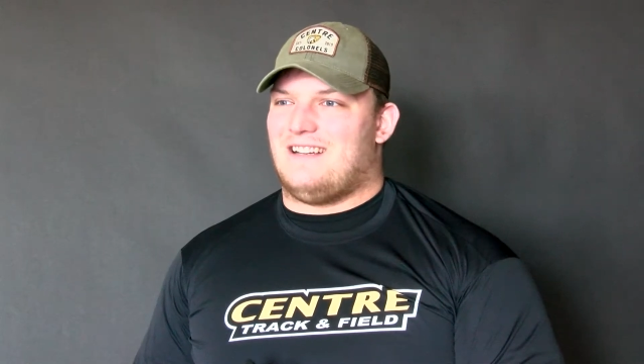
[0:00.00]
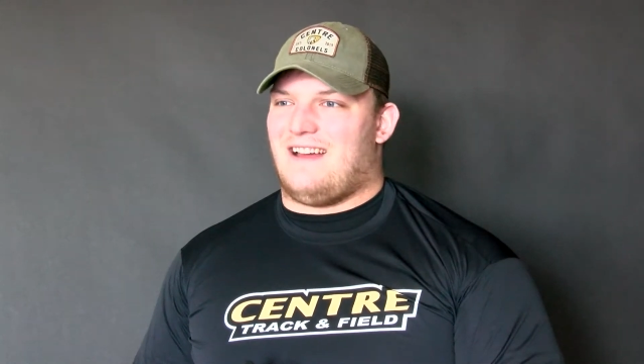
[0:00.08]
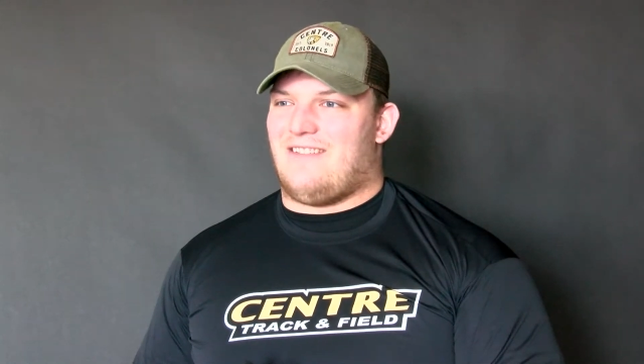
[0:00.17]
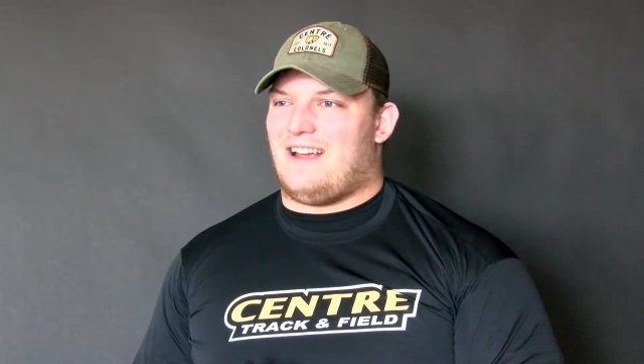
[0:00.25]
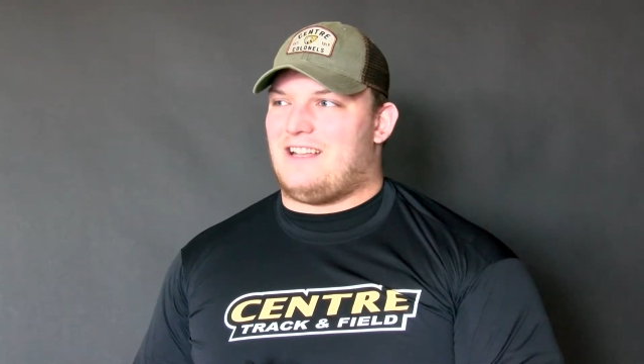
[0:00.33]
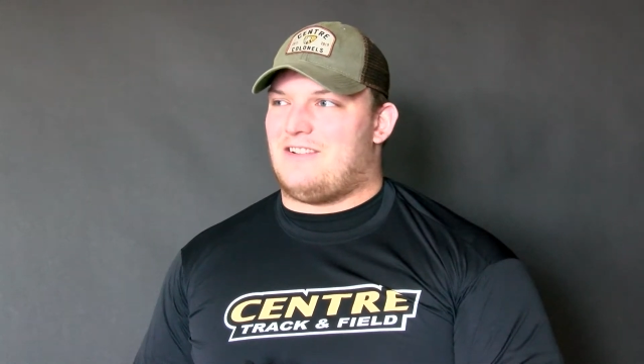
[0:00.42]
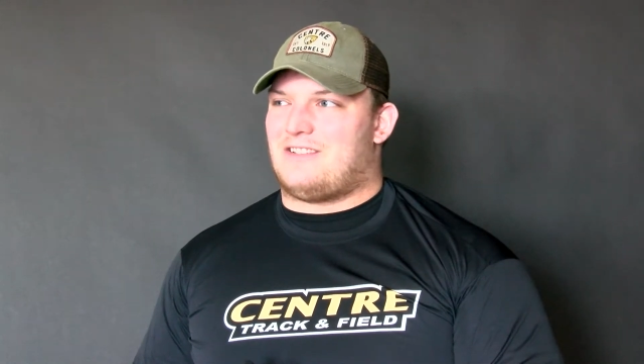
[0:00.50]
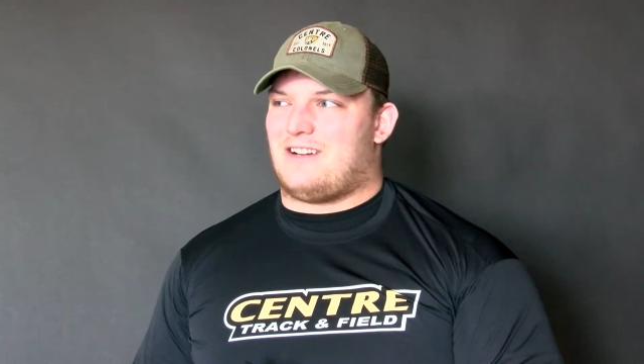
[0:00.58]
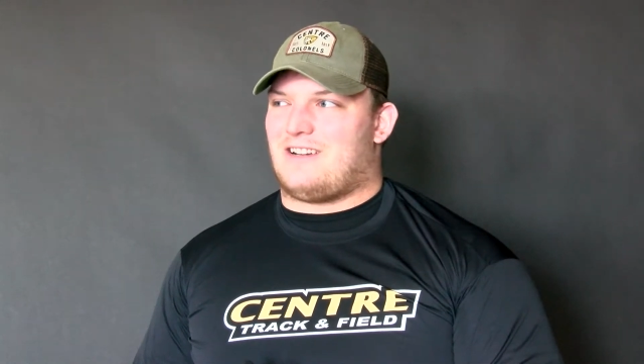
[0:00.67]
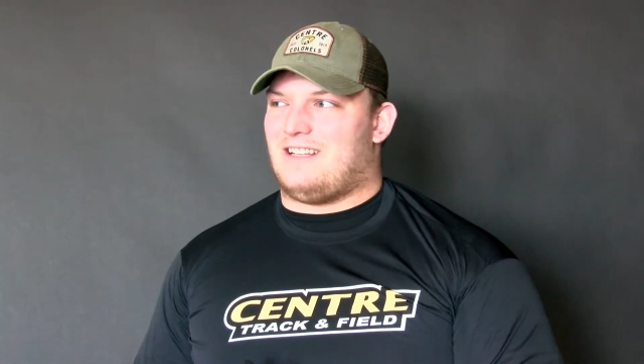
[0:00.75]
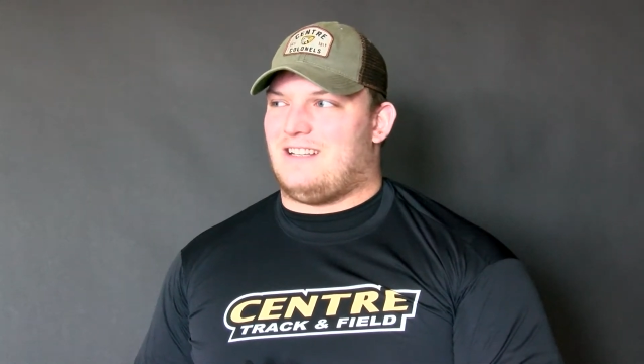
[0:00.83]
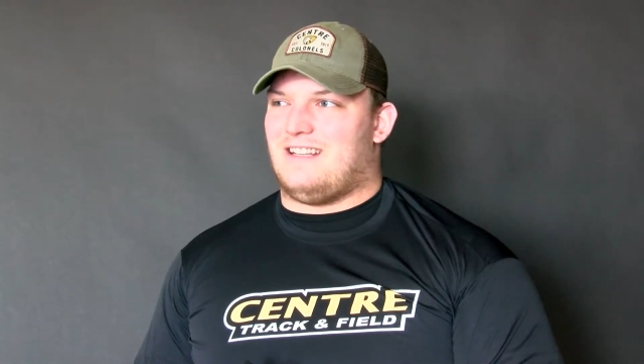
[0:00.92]
I mean, I know
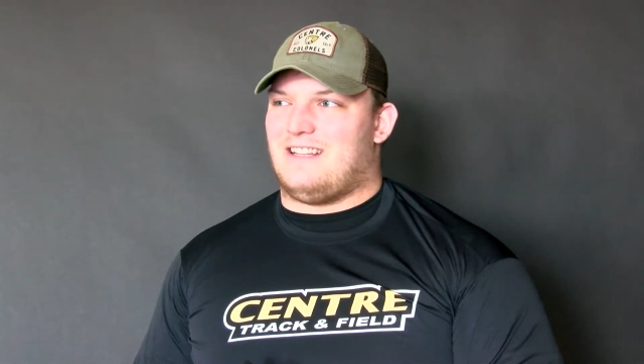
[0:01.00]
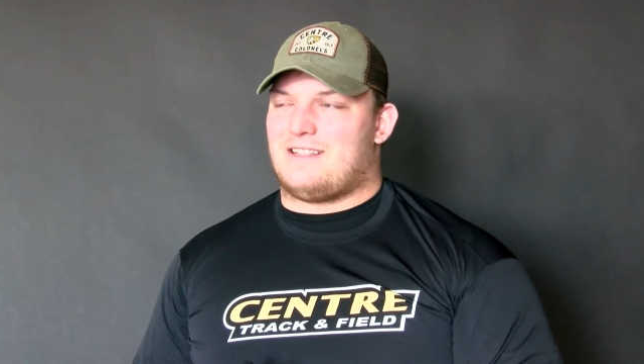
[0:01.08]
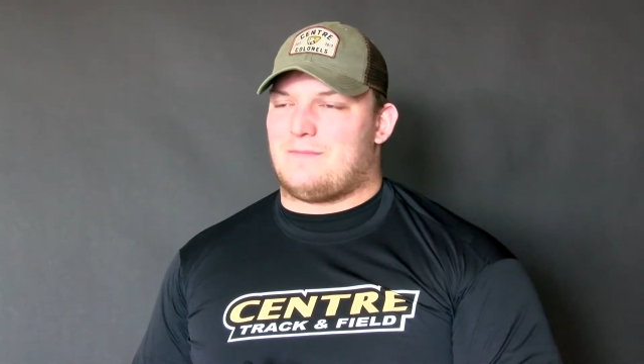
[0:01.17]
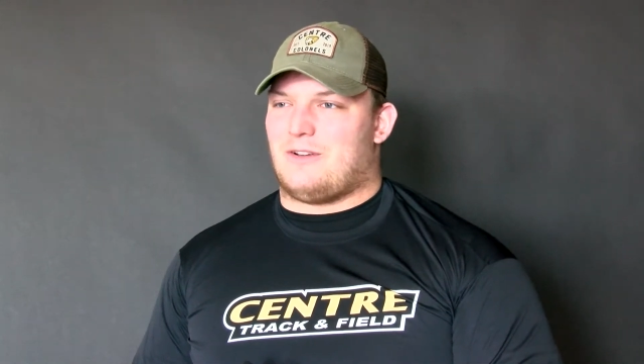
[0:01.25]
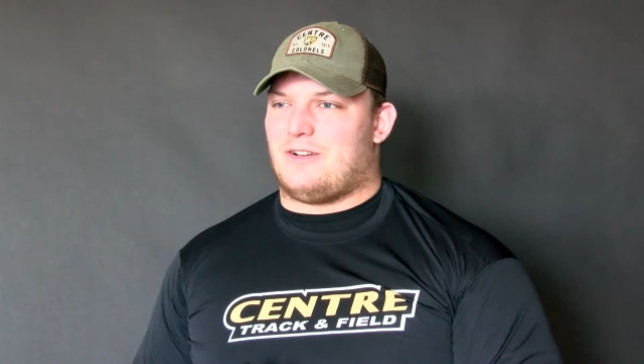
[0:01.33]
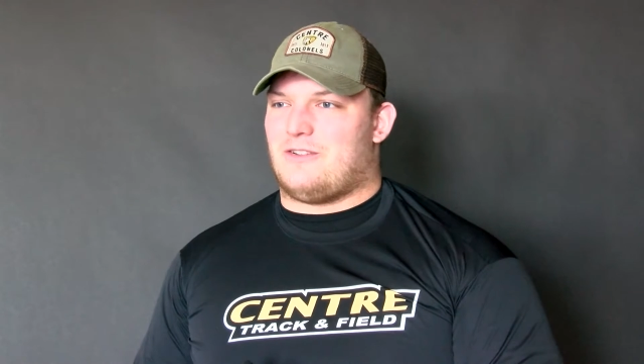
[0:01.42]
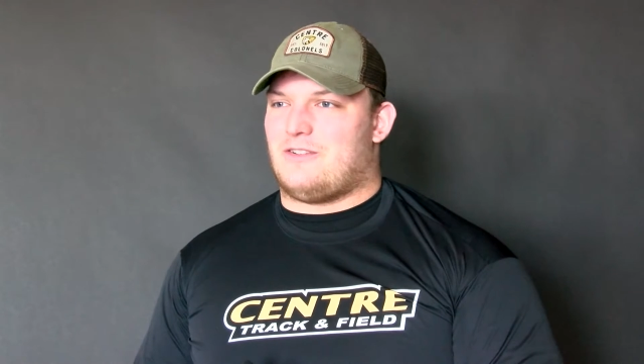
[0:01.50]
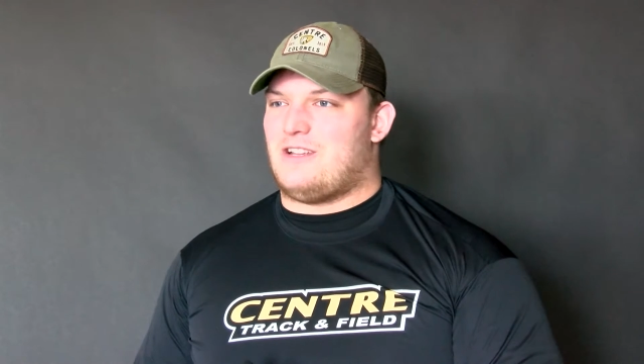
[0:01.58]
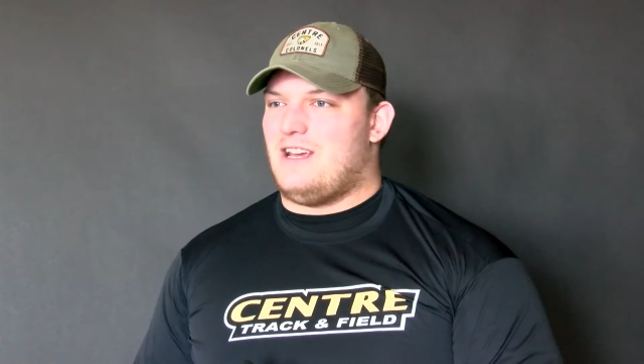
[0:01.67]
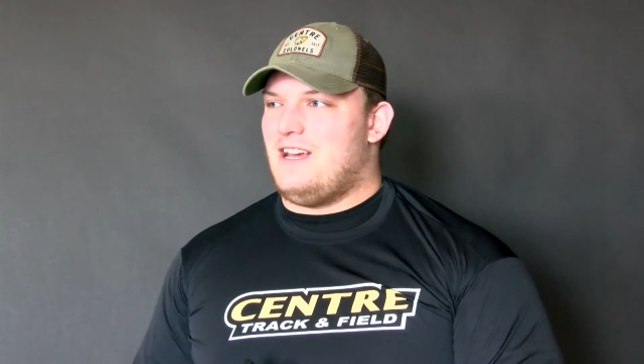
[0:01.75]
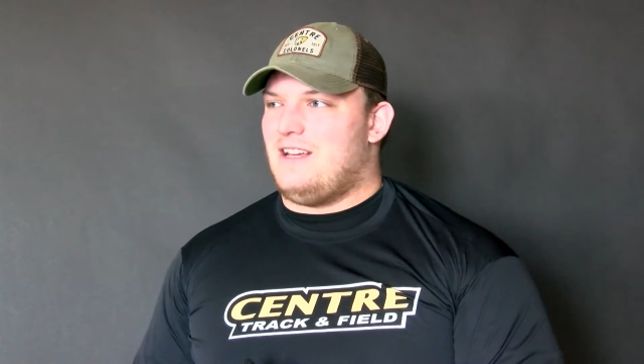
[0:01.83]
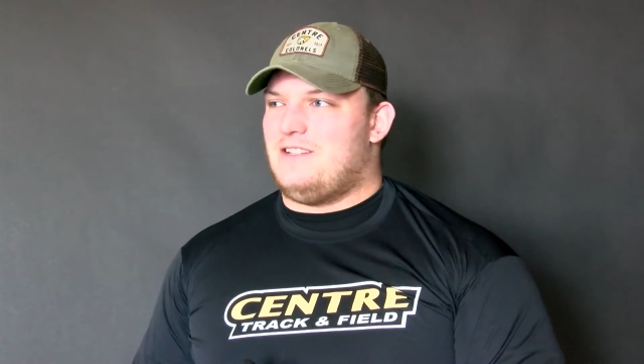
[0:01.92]
talking to the sprinters,
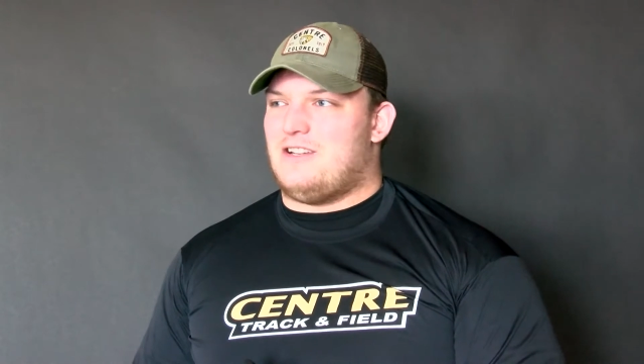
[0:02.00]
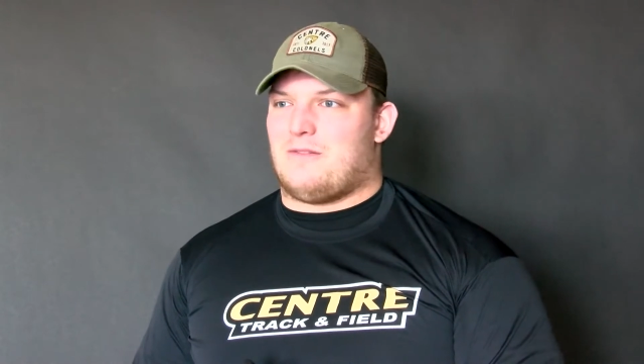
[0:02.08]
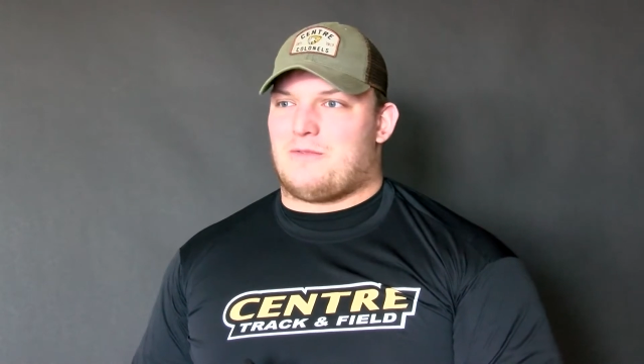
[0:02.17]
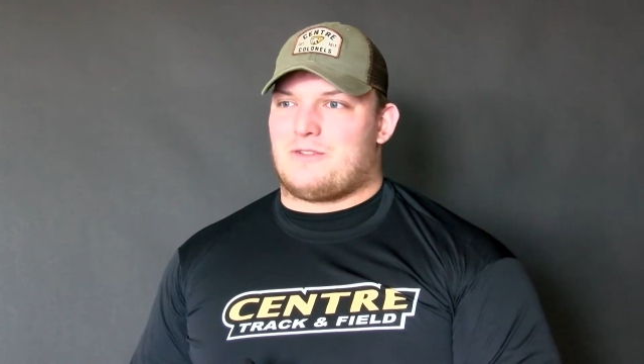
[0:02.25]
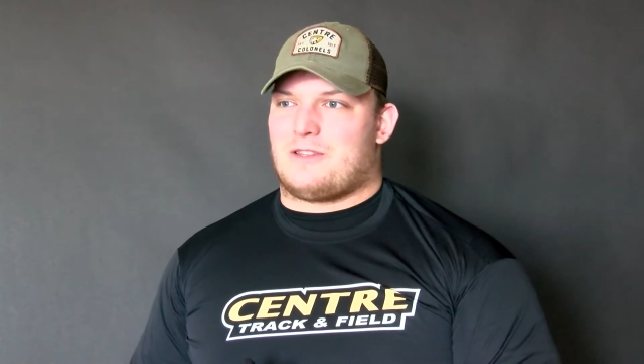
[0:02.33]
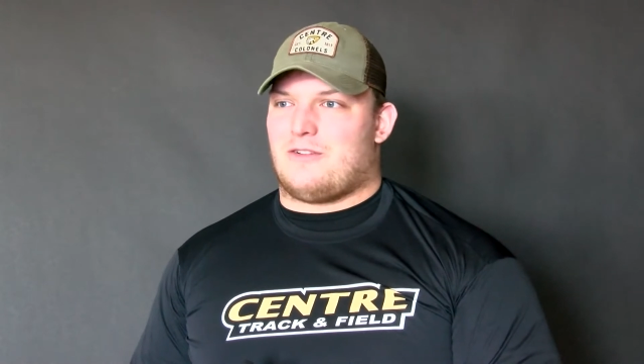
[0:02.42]
jumpers,